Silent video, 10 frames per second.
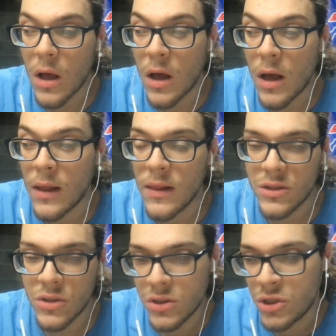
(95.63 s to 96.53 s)

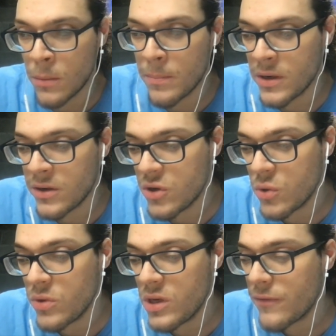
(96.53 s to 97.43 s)
let's just jump
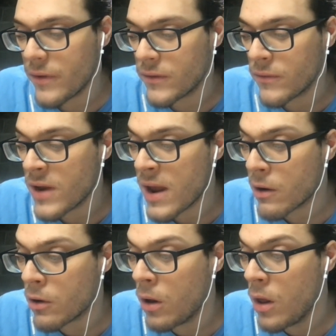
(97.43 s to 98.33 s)
into defensive
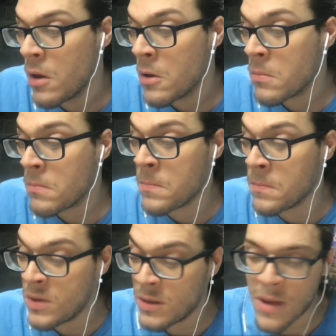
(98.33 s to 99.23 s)
tackle.
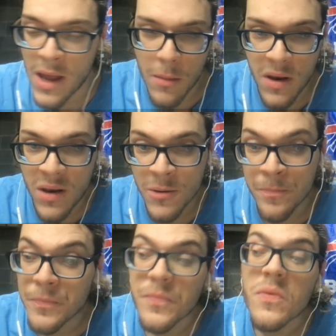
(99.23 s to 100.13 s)
In my
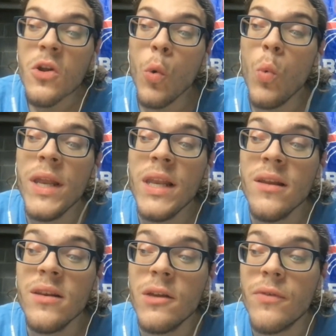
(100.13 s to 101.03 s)
opinion, we
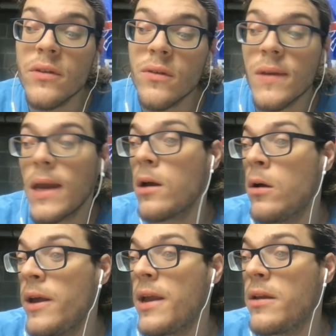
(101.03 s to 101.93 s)
need defensive
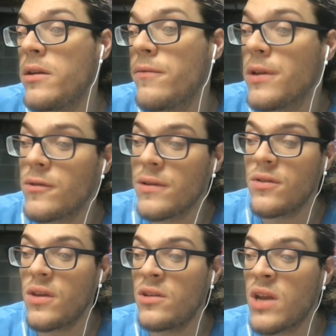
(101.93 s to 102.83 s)
tackle and defensive
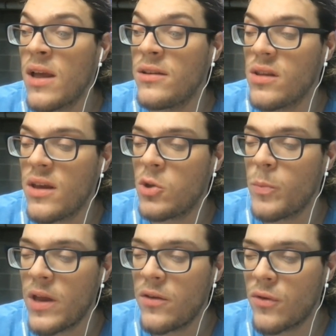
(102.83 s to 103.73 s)
end
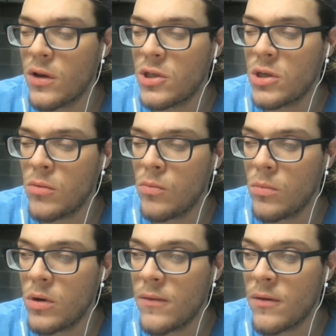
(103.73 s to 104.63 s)
/ pass rush,
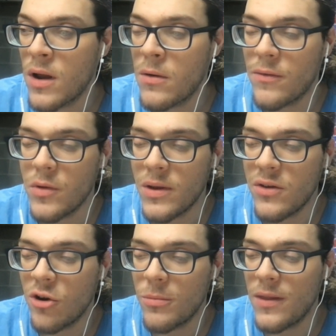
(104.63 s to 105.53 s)
whatever, however you
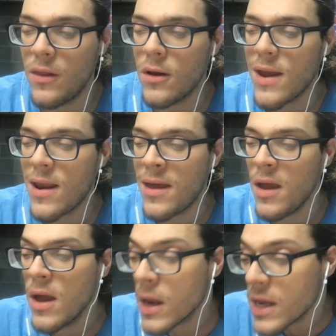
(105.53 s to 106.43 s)
want to term it. Look at
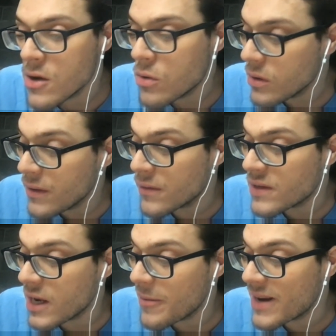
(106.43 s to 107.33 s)
it equally the
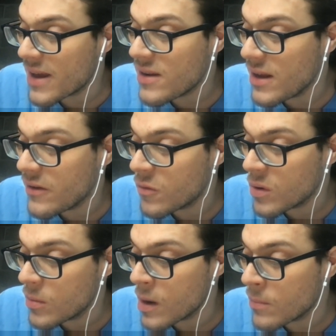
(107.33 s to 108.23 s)
same, but I did
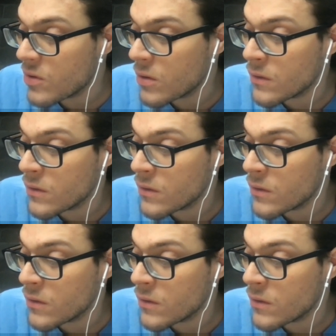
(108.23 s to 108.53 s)
split them up.